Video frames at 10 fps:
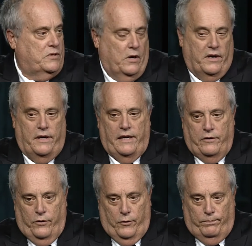R and D
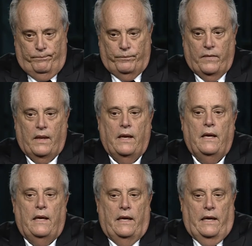group.
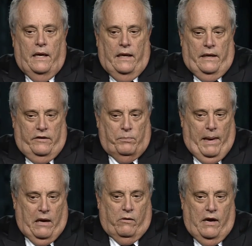His
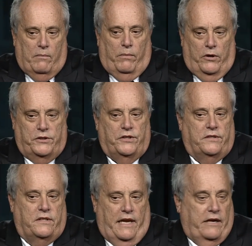background
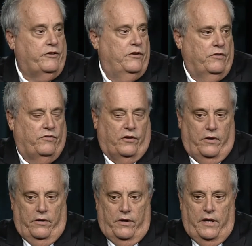merges national
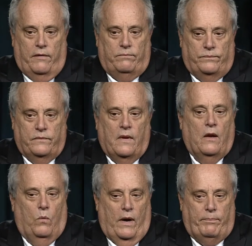security,
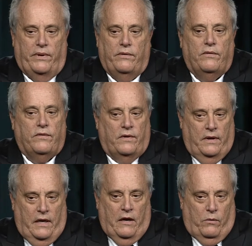weapons,
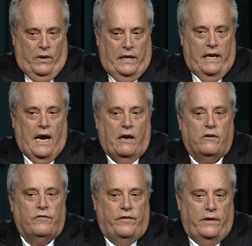
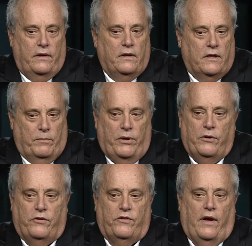radiography,
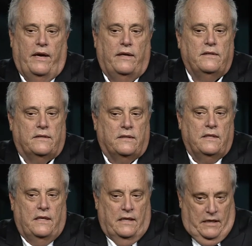computer science,
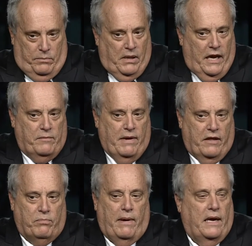applied
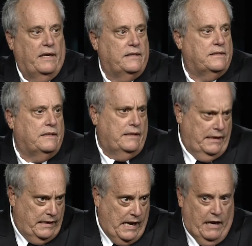mathematics,
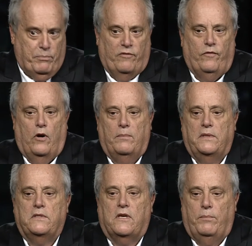and
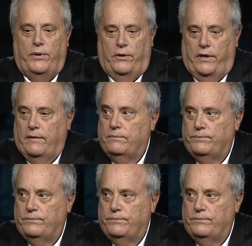high-performance computing.